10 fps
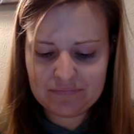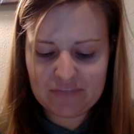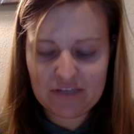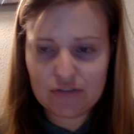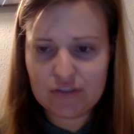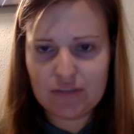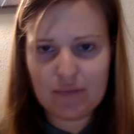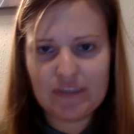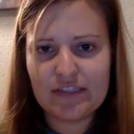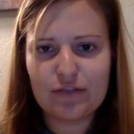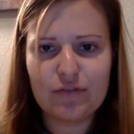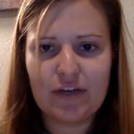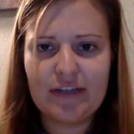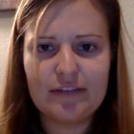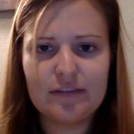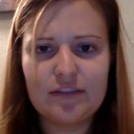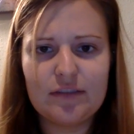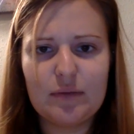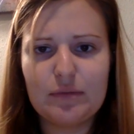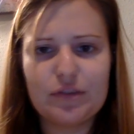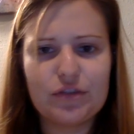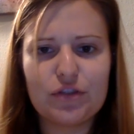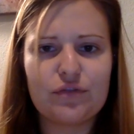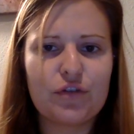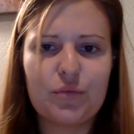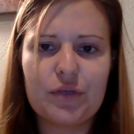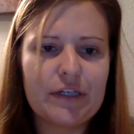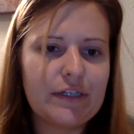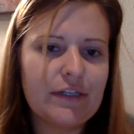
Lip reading: Yeah, it was just amazing to be able to search for a word